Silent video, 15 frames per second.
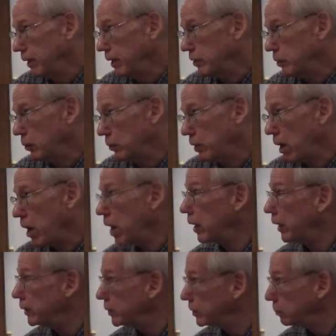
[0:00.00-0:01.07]
And so
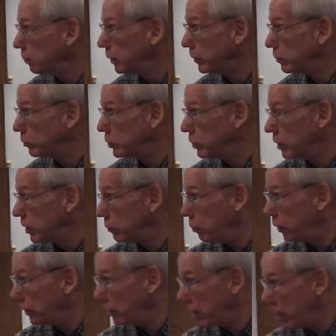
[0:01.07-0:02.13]
God, but you see
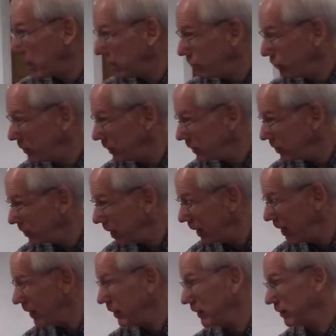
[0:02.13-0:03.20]
what confidence
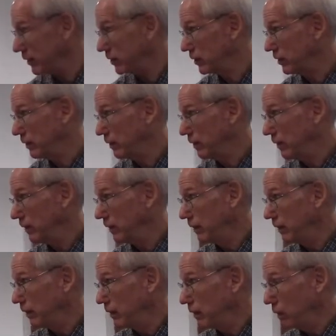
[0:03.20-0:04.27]
that is.
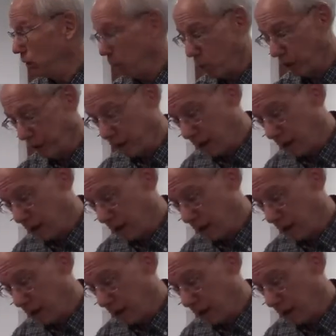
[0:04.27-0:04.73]
What